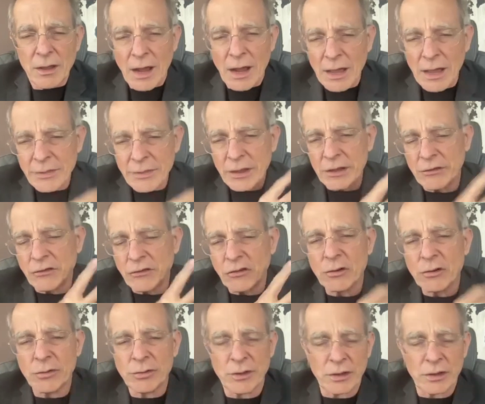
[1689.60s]
I think it's
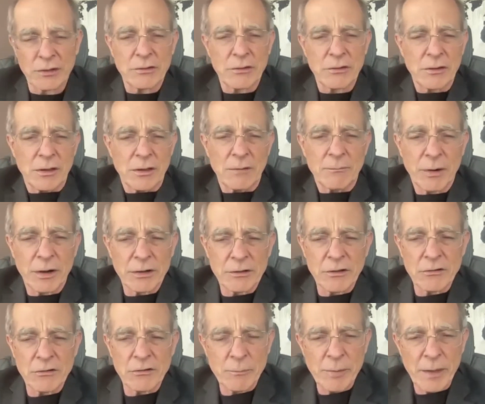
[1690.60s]
two things.
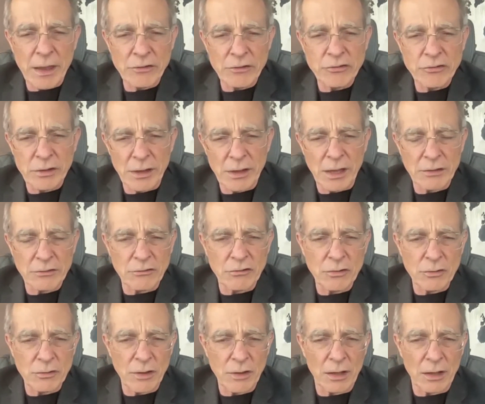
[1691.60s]
Participation has
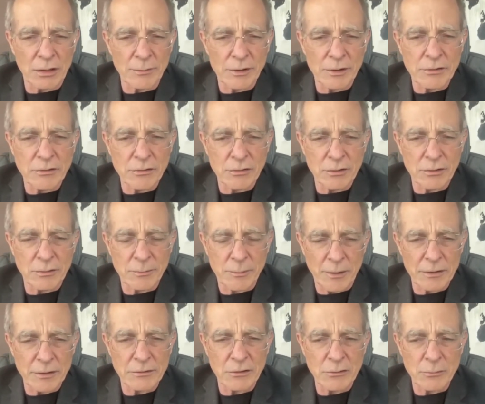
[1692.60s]
two elements to it. The
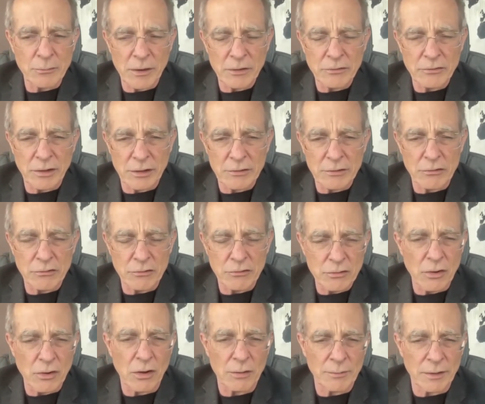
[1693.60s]
participation has
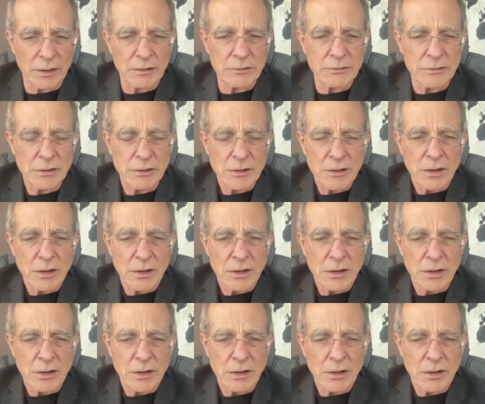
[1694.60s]
two hallmarks.